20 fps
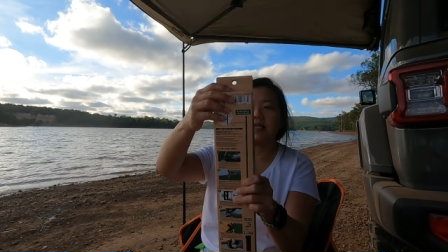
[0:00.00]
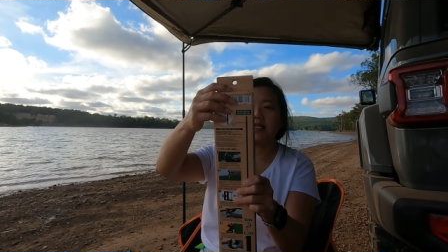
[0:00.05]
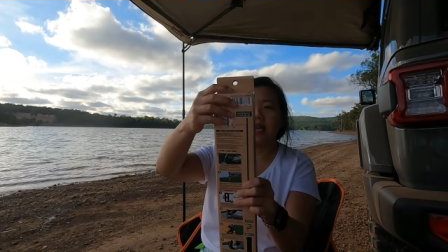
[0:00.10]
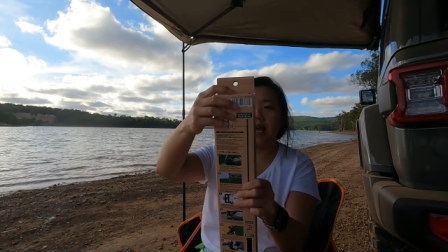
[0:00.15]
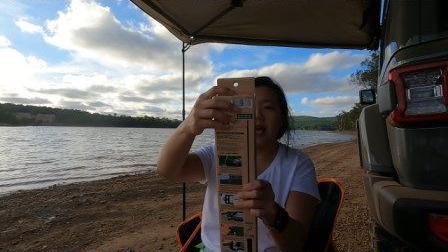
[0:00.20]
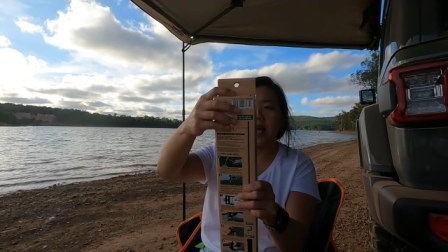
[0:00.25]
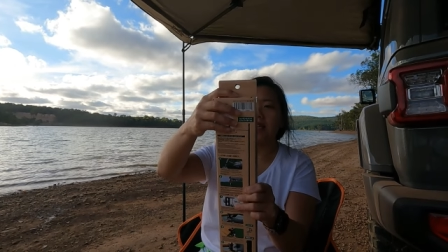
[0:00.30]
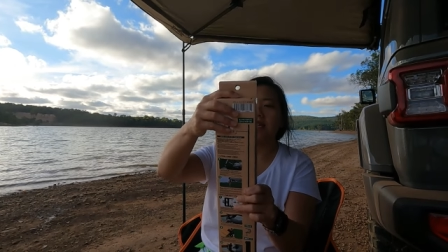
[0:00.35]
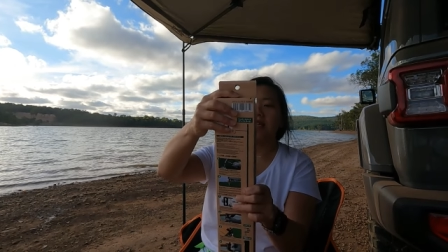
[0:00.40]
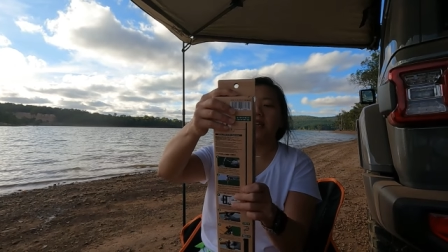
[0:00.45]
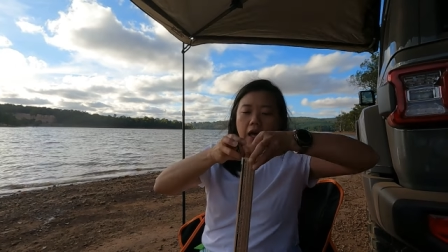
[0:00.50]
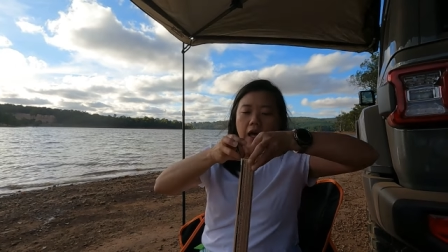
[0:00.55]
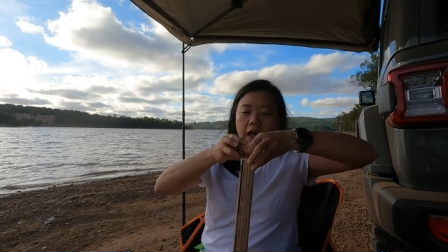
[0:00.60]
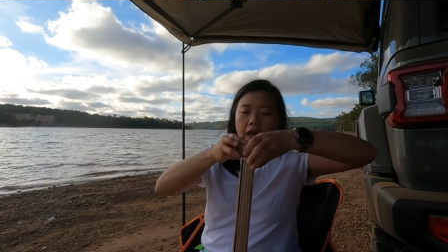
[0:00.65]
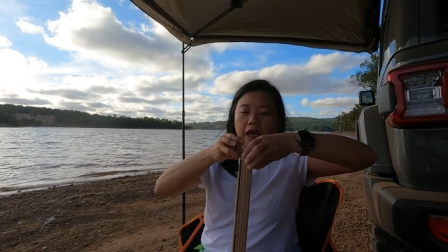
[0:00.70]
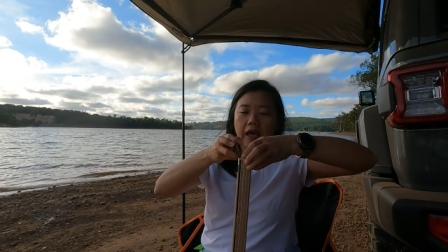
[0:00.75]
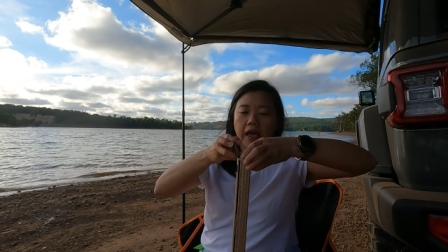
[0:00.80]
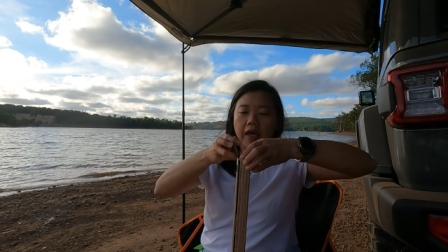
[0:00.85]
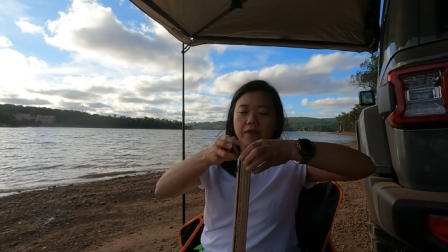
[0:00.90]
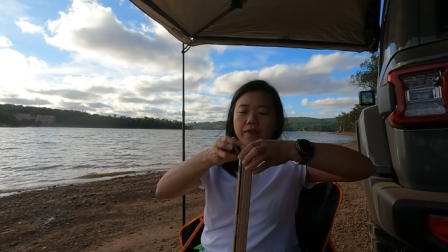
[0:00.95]
stand i
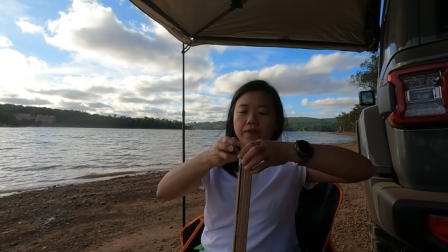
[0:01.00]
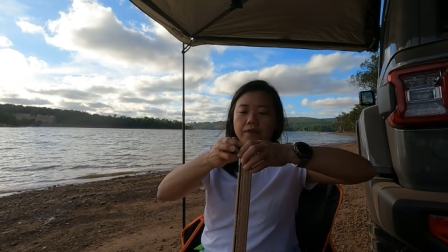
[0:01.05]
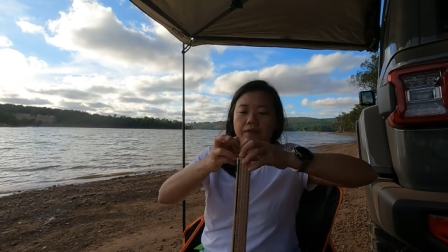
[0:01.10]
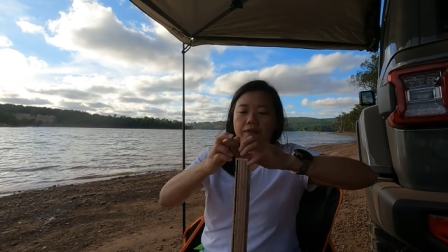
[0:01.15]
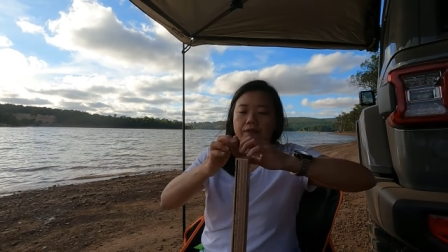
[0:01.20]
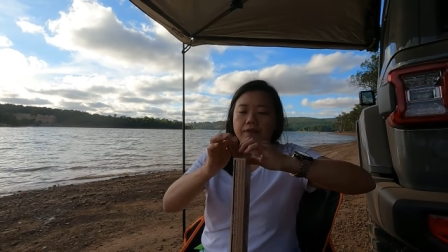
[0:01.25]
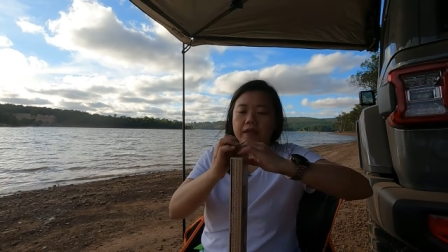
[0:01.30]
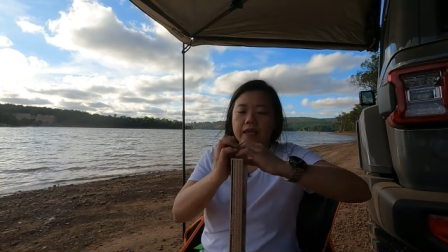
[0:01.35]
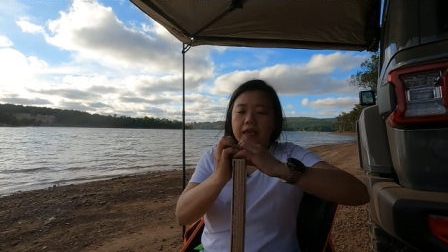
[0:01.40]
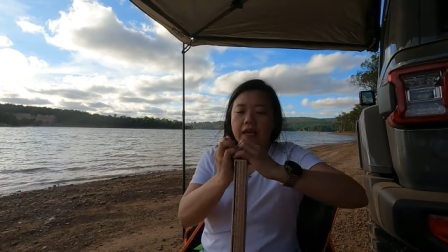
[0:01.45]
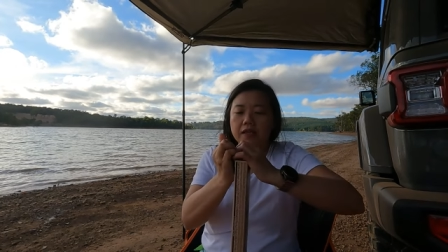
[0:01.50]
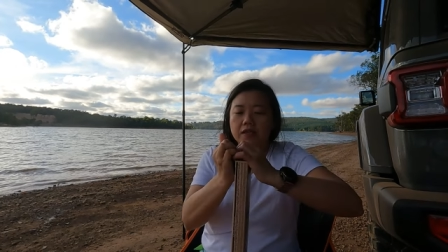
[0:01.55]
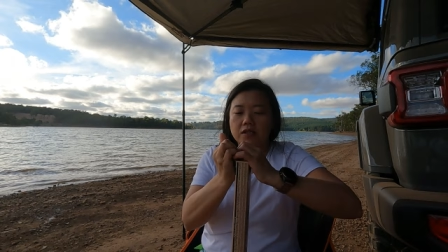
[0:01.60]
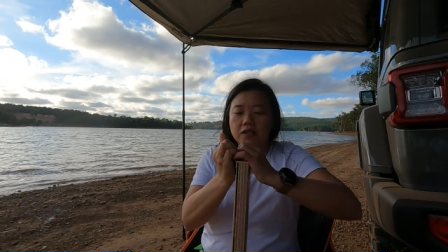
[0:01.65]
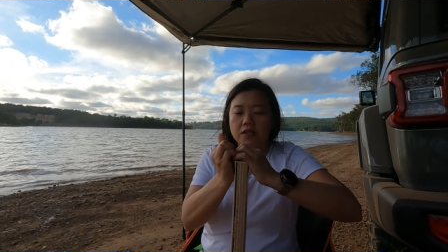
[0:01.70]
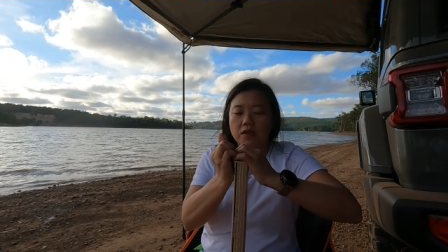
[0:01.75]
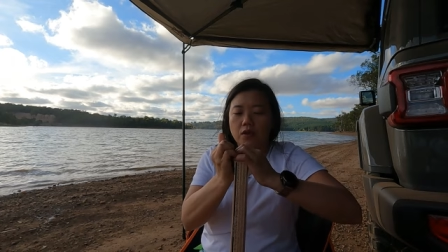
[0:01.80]
have yet